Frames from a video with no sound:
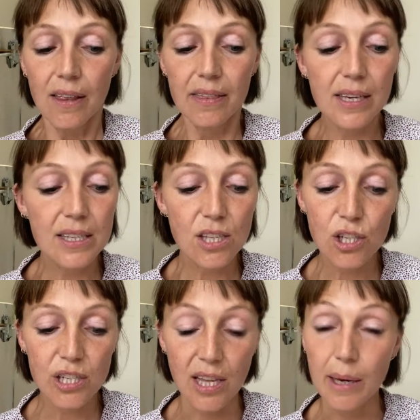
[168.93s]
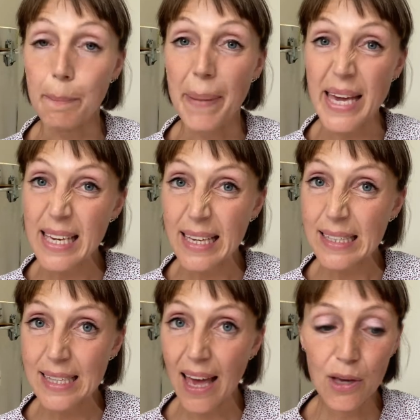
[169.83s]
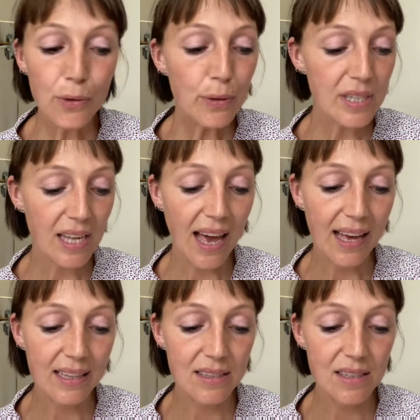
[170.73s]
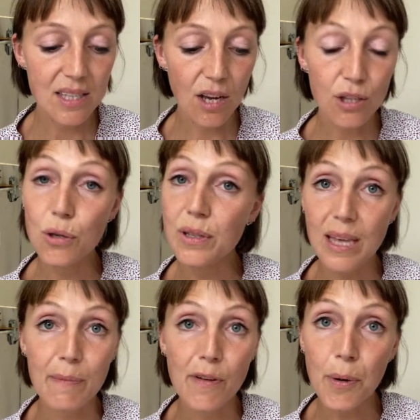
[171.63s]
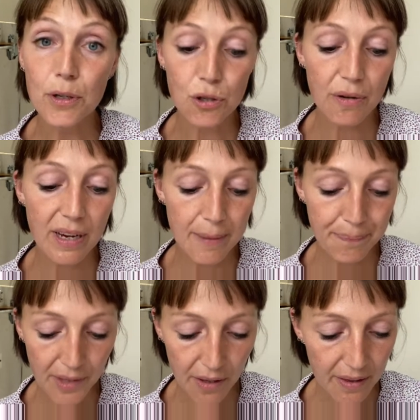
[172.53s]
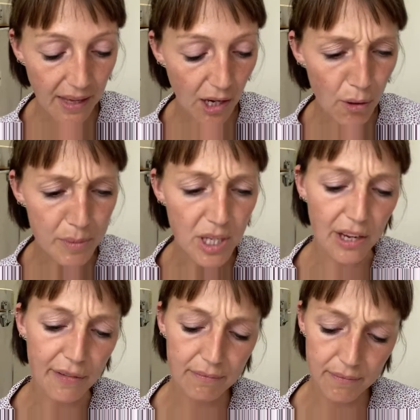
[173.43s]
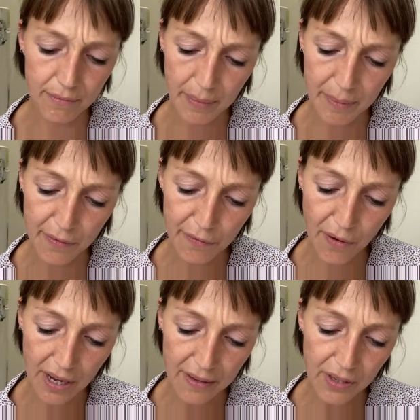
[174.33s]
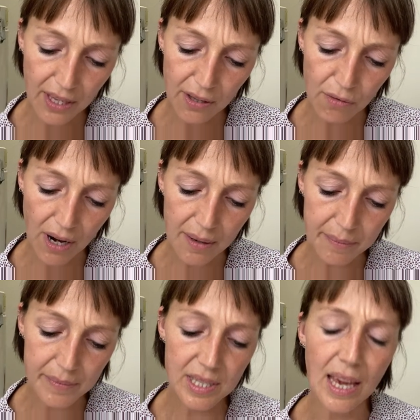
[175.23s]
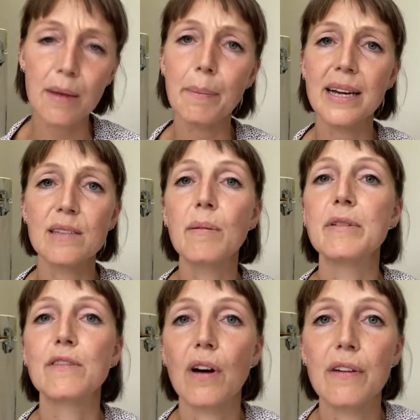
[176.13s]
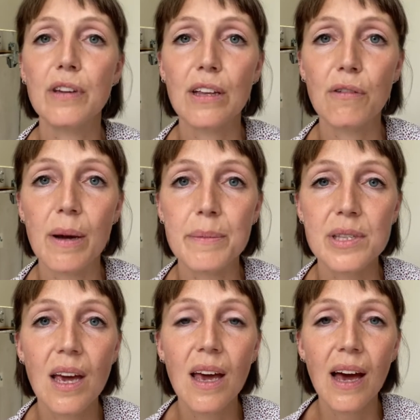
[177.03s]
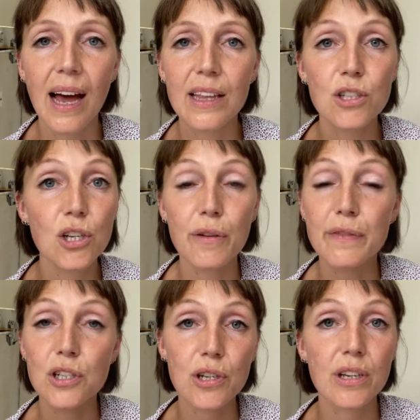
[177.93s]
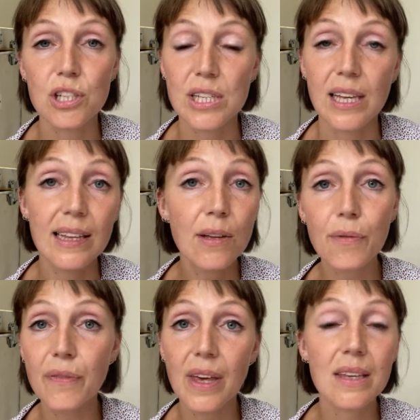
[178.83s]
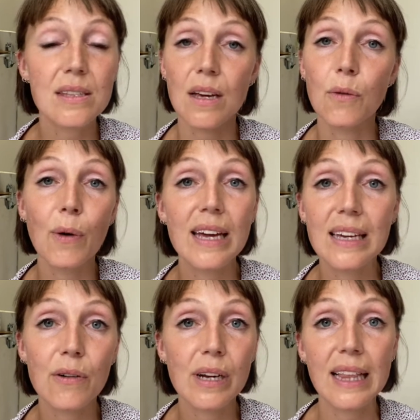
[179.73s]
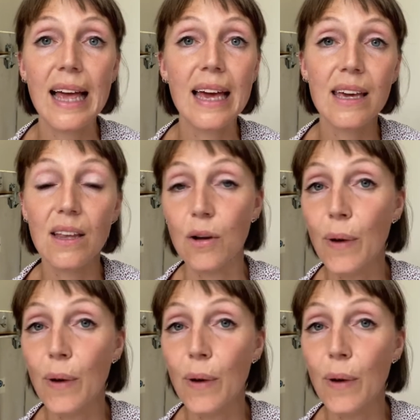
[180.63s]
these are just like baking scales, and I use them for pottery. I think they go up to like maybe 5 kilograms. Yeah, the maximum is 5 kilograms. And for doing just like little things like weighing out clay, like